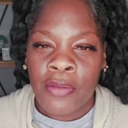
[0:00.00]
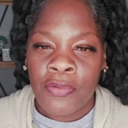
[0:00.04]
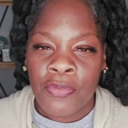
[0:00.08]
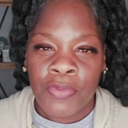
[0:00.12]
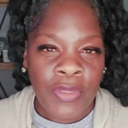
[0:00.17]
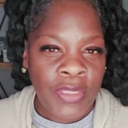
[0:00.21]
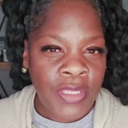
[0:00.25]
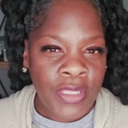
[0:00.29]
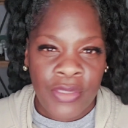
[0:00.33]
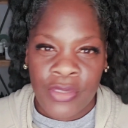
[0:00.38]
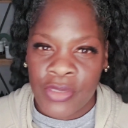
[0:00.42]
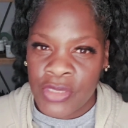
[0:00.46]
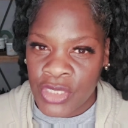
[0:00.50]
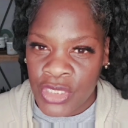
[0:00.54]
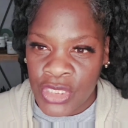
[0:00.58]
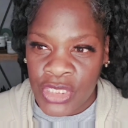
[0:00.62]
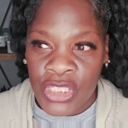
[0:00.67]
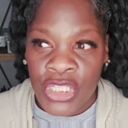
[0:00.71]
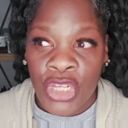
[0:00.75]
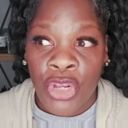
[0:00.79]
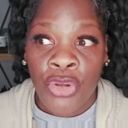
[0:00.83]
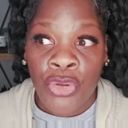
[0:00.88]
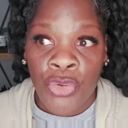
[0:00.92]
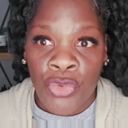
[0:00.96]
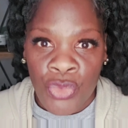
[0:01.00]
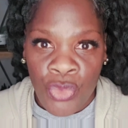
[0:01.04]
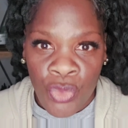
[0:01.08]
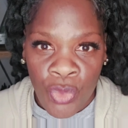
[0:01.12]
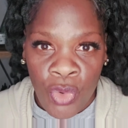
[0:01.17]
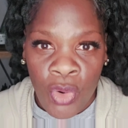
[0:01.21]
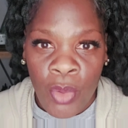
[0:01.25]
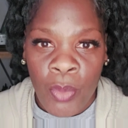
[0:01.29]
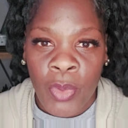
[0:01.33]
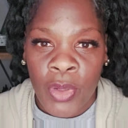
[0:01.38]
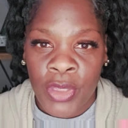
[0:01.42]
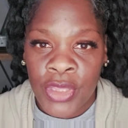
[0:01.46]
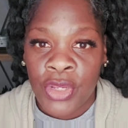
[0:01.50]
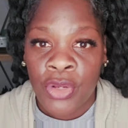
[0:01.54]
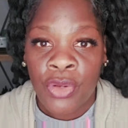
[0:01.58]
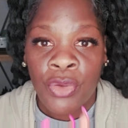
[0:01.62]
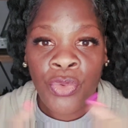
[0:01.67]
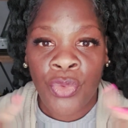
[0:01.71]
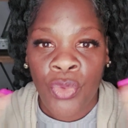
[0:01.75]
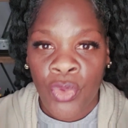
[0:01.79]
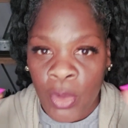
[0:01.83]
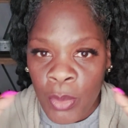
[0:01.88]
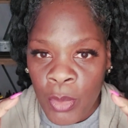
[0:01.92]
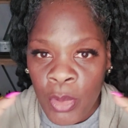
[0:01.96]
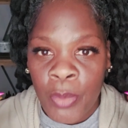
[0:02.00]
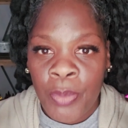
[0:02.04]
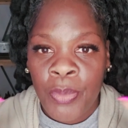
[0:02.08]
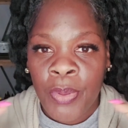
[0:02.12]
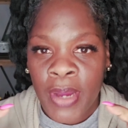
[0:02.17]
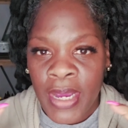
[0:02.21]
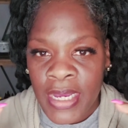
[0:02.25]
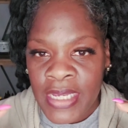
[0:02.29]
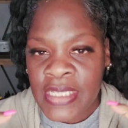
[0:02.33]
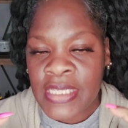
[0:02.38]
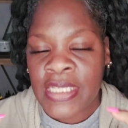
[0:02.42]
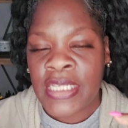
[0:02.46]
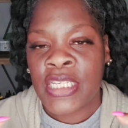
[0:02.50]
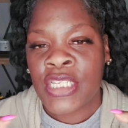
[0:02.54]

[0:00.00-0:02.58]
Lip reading: with just what their normal price